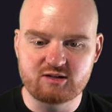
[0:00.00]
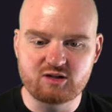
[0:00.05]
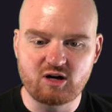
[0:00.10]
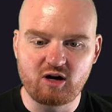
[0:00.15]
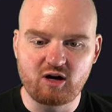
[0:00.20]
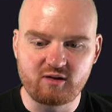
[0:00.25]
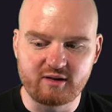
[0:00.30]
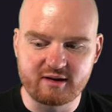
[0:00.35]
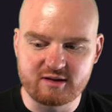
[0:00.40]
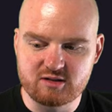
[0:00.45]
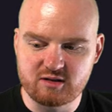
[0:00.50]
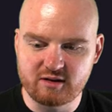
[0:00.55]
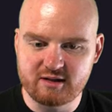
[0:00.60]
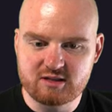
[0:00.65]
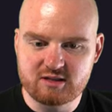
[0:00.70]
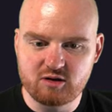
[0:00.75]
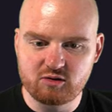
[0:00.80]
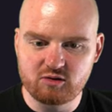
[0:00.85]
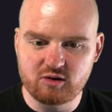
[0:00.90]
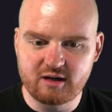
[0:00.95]
is calling. So
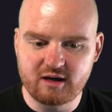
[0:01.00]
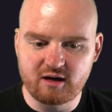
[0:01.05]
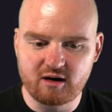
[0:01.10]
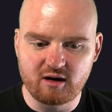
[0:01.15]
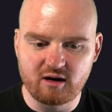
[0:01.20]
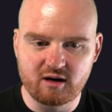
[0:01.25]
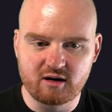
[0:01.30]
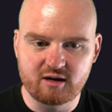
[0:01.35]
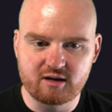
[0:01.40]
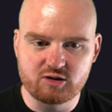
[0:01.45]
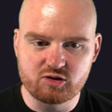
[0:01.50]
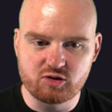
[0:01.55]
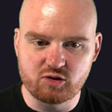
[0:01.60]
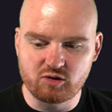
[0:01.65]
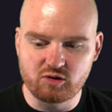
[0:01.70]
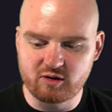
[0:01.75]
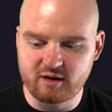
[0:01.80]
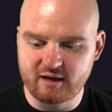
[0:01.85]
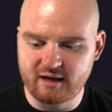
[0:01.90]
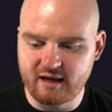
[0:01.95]
let's go look at our
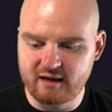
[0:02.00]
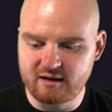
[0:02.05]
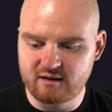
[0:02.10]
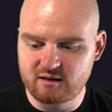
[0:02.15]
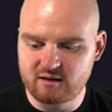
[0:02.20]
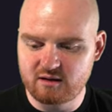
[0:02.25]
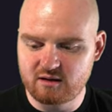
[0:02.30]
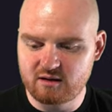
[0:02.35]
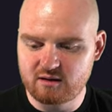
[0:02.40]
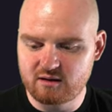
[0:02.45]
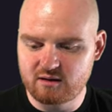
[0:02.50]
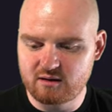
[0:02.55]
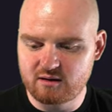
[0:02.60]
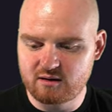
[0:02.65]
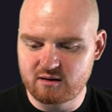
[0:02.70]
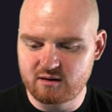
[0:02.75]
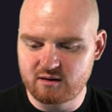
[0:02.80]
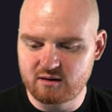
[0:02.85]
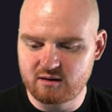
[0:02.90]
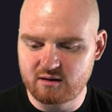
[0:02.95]
controller again.
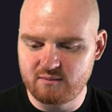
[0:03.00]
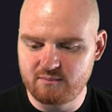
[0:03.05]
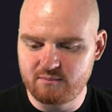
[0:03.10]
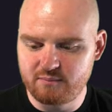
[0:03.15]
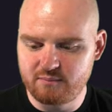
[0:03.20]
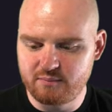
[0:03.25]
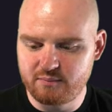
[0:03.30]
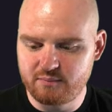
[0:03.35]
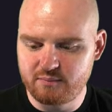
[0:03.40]
Come